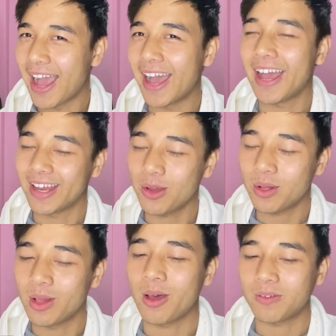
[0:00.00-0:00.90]
I know a
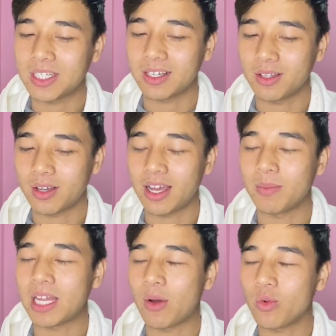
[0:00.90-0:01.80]
lot of Tagalog. I mean,
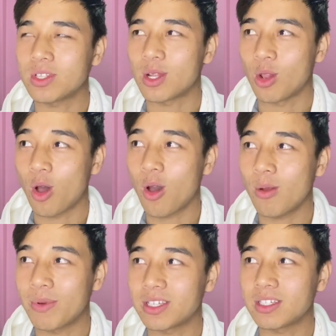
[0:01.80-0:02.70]
I will not say a lot,
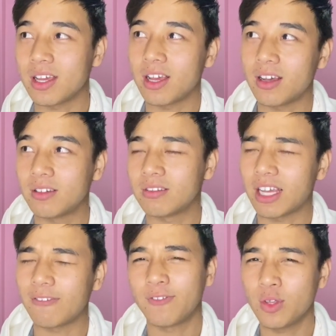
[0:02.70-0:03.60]
but like
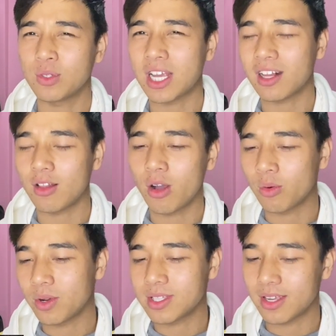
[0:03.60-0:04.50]
few Tagalog
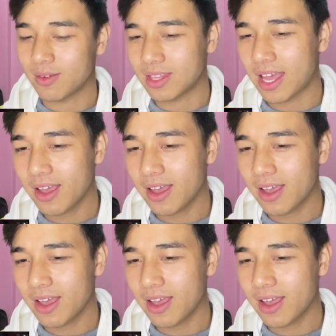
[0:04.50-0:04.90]
words here and there.